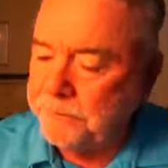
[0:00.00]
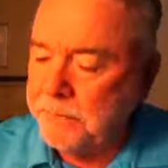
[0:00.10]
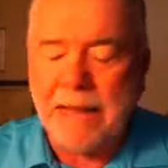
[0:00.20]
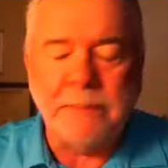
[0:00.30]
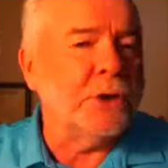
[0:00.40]

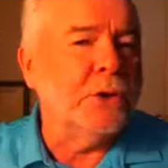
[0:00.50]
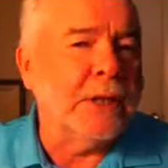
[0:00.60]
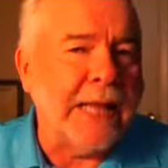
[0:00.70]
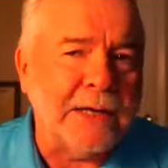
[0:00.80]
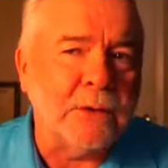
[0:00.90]

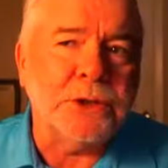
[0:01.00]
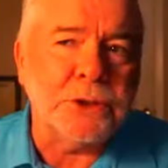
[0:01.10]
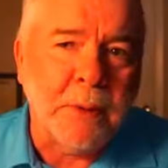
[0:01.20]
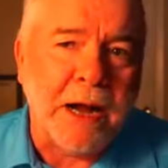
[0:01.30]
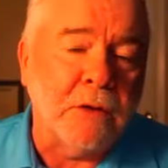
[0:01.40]
absolutely language
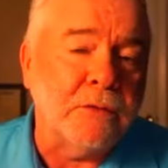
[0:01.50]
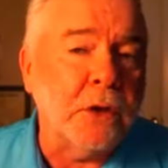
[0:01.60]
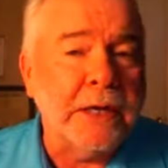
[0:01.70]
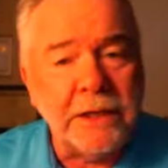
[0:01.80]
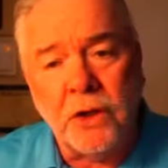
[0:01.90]
is
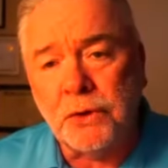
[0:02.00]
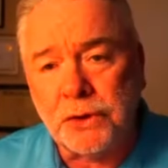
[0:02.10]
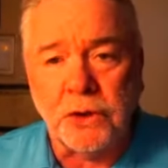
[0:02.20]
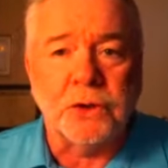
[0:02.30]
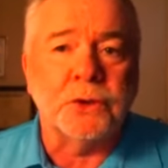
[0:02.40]
powerful in those
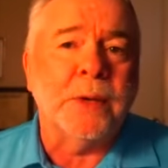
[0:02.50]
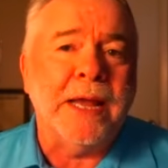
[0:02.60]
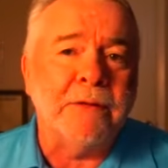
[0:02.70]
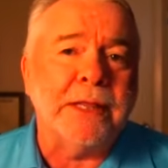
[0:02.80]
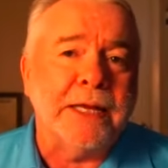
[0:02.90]
circles we
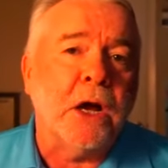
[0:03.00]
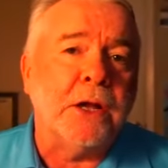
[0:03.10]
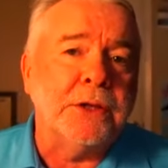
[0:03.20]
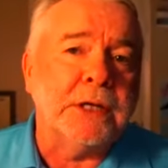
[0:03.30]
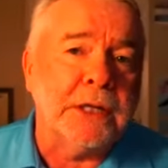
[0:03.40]
have a thing
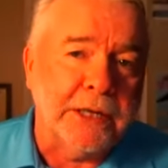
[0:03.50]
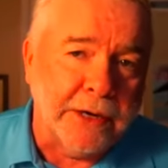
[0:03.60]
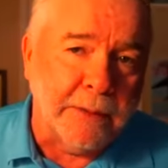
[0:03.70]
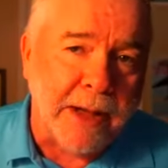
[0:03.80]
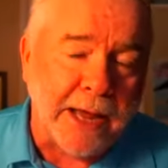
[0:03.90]
called the
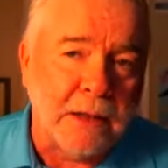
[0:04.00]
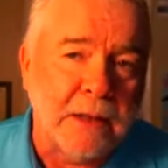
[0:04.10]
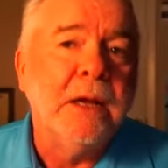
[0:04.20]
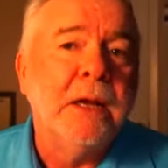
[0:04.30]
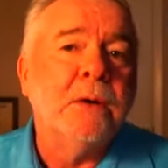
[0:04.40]
clearing model
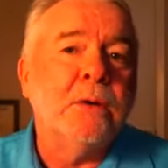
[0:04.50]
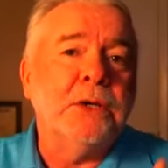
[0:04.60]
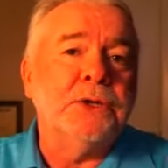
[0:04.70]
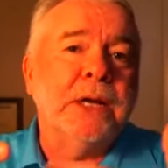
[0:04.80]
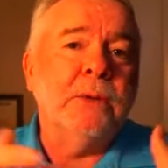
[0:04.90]
where
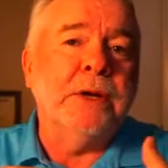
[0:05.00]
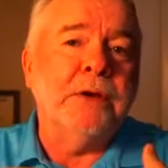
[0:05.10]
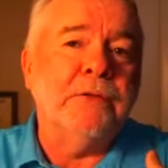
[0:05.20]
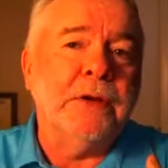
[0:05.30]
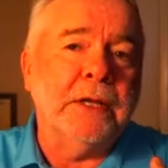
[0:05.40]
you say what
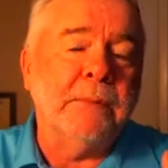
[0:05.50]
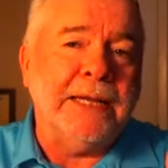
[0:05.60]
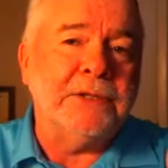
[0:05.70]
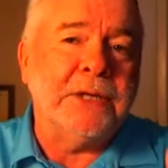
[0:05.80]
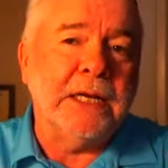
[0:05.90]
you're feeling
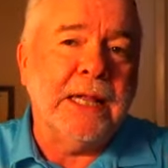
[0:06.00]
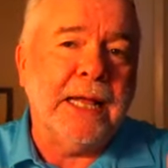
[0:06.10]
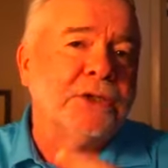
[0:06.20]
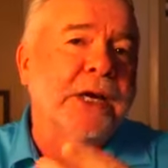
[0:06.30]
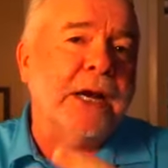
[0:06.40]
mad sad
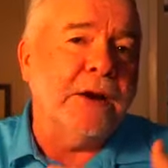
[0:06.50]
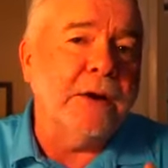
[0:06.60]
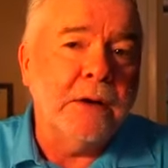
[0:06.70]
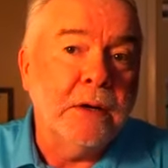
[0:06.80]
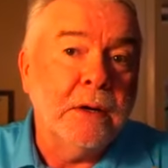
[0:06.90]
glad
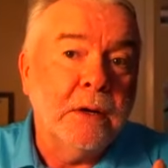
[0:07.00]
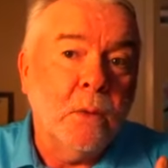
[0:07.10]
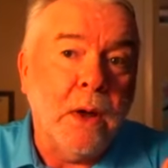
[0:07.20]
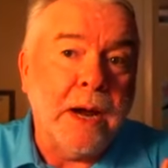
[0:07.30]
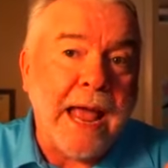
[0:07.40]
scared
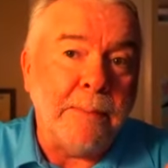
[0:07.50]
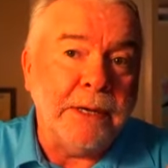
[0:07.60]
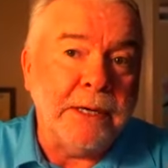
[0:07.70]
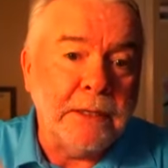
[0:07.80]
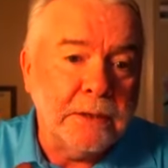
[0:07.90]
what
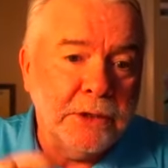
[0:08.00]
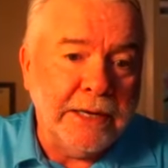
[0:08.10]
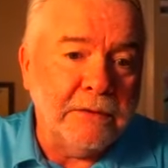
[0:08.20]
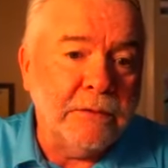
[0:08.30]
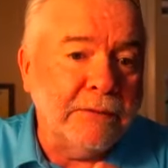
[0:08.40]
happened to
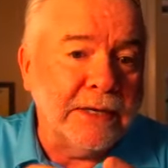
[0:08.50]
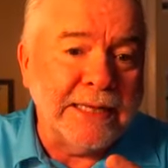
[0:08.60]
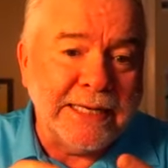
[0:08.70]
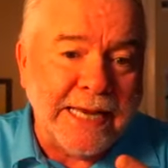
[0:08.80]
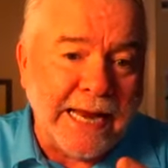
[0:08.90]
get giving
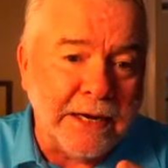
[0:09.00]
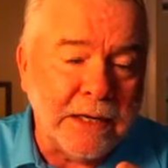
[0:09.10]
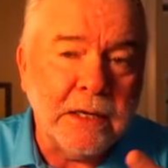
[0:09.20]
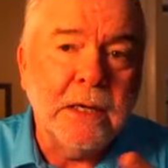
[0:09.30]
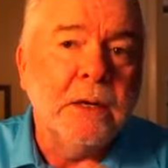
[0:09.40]
the
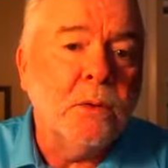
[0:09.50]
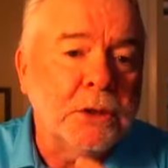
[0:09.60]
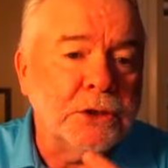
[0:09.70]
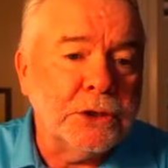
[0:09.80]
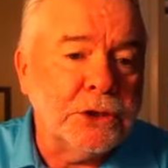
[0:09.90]
data
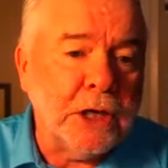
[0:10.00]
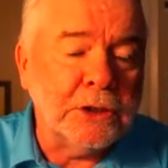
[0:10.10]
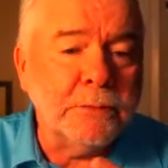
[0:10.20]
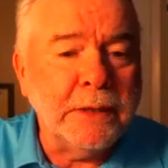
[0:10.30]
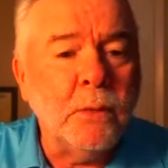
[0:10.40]
what's the
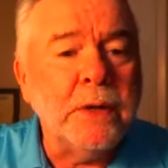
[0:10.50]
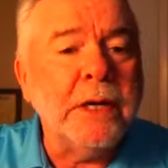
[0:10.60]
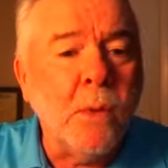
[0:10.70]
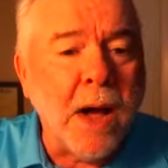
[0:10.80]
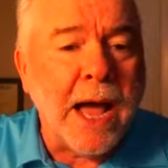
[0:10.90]
judgment and what do
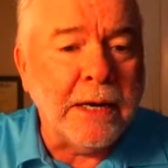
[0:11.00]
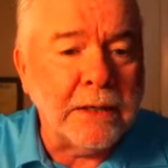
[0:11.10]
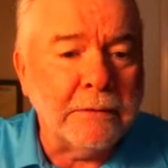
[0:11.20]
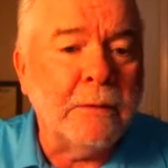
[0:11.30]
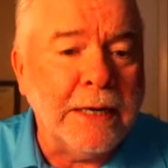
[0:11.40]
you want
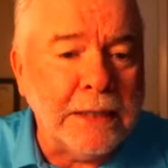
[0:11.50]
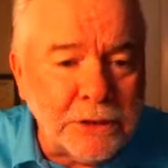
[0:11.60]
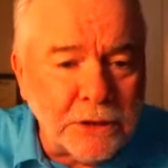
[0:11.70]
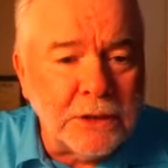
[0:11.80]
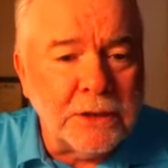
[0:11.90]
right
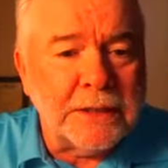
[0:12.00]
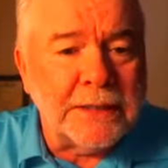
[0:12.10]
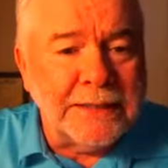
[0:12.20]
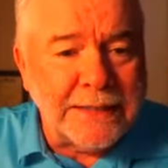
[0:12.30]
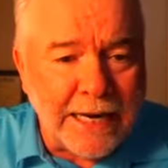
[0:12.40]
it's a little
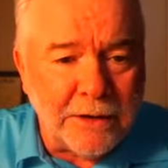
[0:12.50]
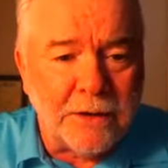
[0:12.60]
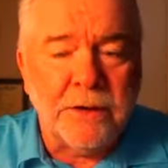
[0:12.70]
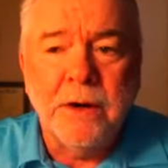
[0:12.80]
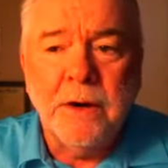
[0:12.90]

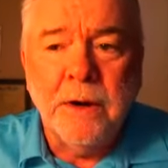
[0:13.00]
container